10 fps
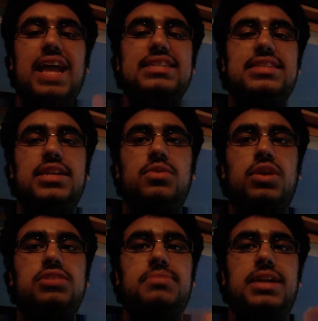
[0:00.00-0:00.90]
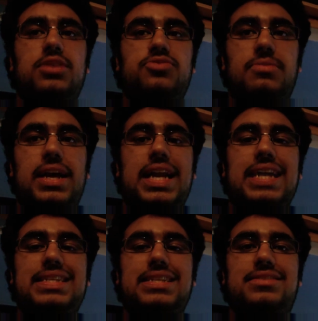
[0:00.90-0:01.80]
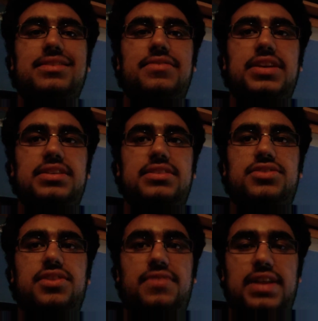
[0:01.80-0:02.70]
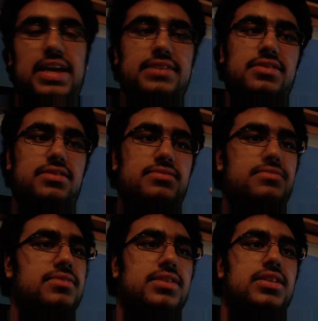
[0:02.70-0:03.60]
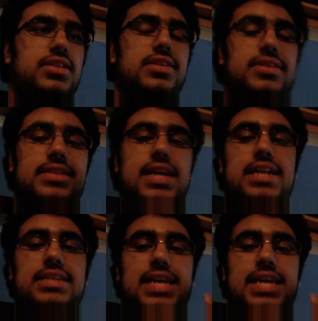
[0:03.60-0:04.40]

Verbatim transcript: I've seen it once, but that was from like 1970s and stuff like that. So that